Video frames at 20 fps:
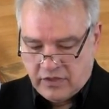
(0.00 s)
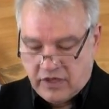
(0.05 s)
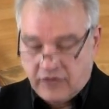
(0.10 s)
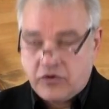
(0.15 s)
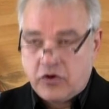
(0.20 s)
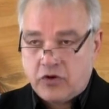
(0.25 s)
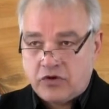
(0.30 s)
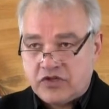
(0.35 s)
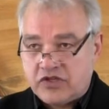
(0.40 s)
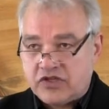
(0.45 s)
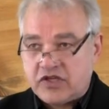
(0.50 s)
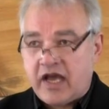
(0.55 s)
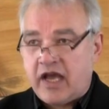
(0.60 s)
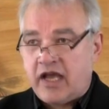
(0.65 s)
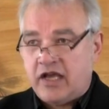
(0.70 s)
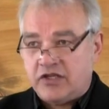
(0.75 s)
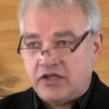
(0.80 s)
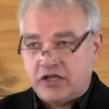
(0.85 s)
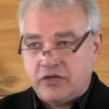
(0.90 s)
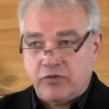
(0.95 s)
And of course,
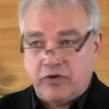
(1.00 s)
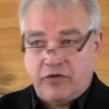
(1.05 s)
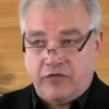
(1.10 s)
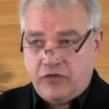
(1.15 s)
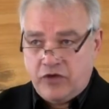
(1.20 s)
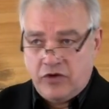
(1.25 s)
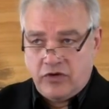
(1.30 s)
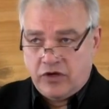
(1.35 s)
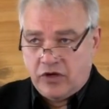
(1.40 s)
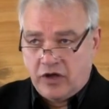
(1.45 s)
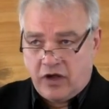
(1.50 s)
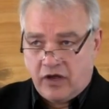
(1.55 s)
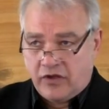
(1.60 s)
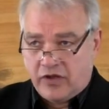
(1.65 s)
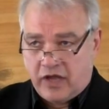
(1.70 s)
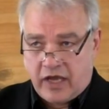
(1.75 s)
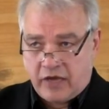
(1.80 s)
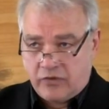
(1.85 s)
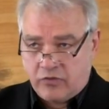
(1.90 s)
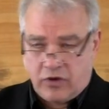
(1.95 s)
science had refuted
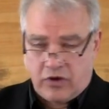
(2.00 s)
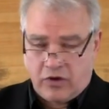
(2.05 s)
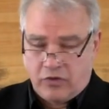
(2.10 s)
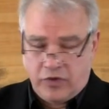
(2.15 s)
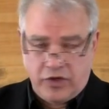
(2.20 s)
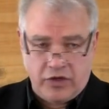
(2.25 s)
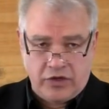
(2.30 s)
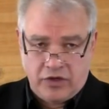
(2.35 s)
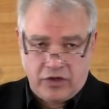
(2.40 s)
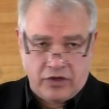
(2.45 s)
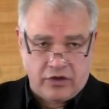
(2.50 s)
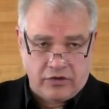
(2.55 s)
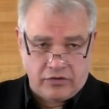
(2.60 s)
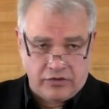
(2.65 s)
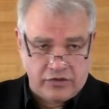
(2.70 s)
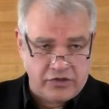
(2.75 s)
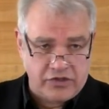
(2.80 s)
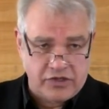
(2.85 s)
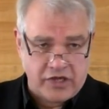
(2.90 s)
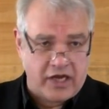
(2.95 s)
all that. Well, we
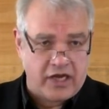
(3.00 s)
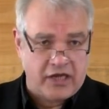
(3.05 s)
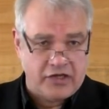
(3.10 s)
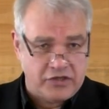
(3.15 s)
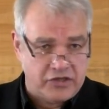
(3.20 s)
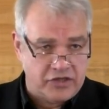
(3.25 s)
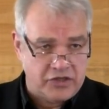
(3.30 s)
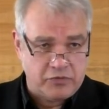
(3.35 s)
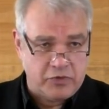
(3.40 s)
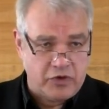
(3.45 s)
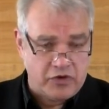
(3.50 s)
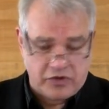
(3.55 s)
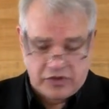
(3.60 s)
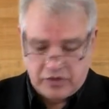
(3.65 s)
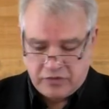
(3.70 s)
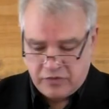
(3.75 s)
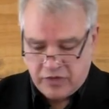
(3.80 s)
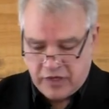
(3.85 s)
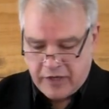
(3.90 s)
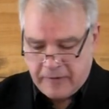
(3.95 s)
know science has
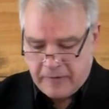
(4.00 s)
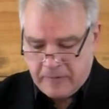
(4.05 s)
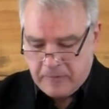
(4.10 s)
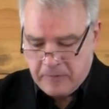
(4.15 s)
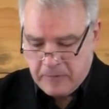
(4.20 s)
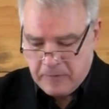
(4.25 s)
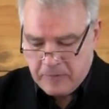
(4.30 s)
spoken, right?